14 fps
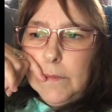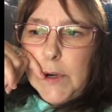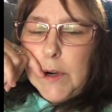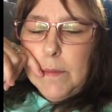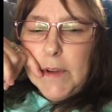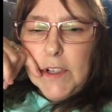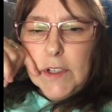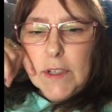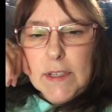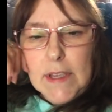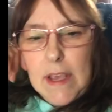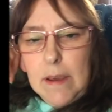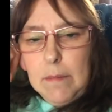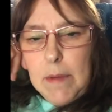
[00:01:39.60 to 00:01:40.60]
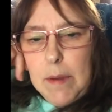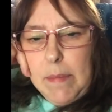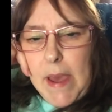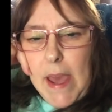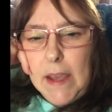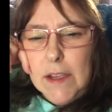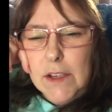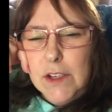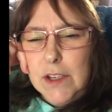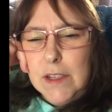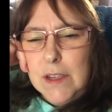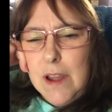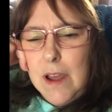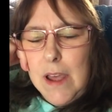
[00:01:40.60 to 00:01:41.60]
pretty much the same. My back is
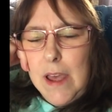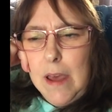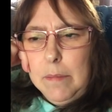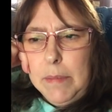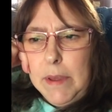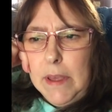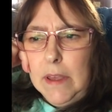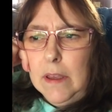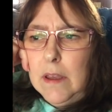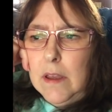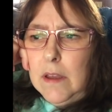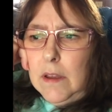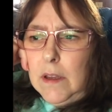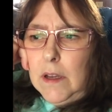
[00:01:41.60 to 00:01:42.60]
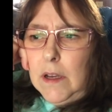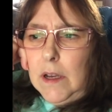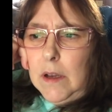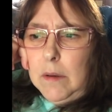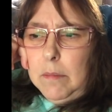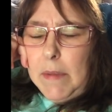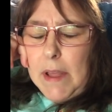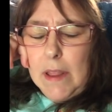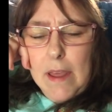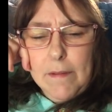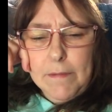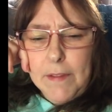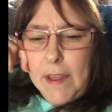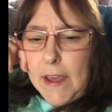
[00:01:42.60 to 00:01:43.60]
just not happy. Uh, my
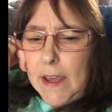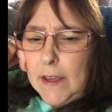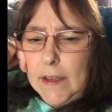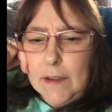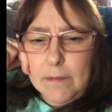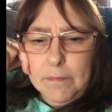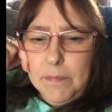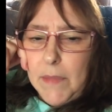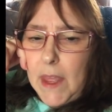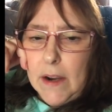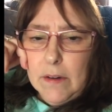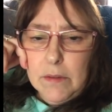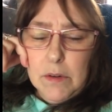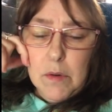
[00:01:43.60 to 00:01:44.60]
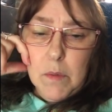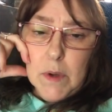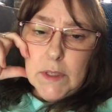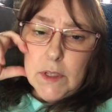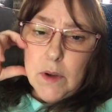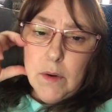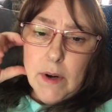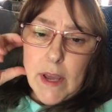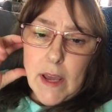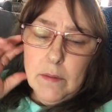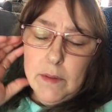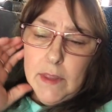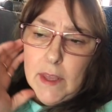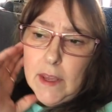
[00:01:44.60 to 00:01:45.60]
left leg, I don't know what's going
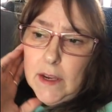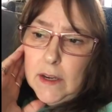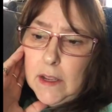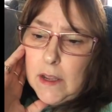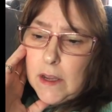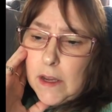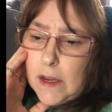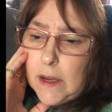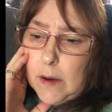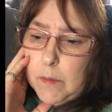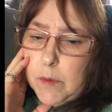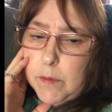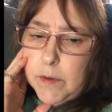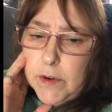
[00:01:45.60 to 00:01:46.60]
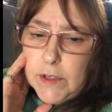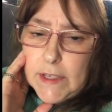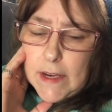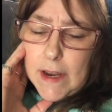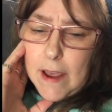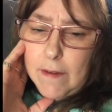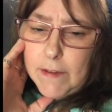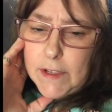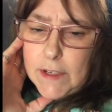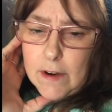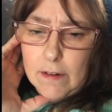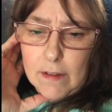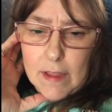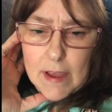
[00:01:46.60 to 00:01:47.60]
on with it. Um, when we were sitting having
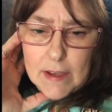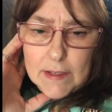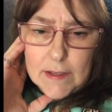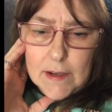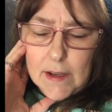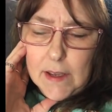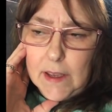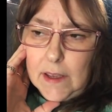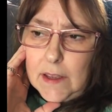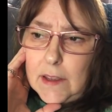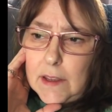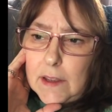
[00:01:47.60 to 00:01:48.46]
dinner last night,